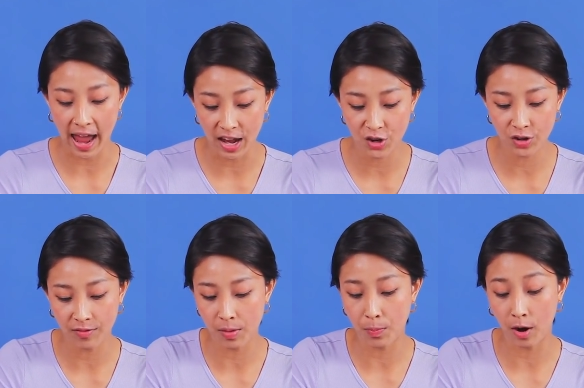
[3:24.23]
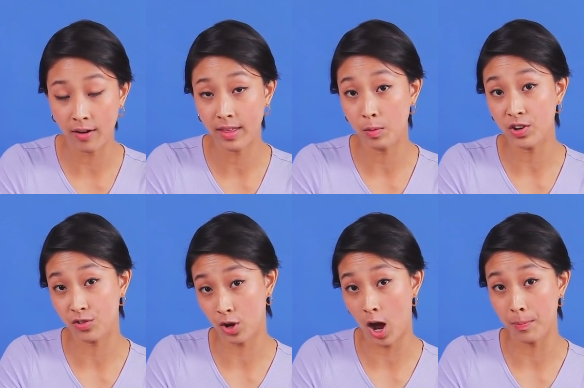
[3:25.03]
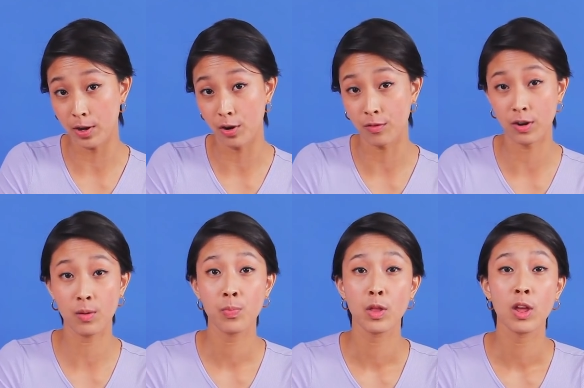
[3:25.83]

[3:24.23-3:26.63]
edge of the part that we just copied over?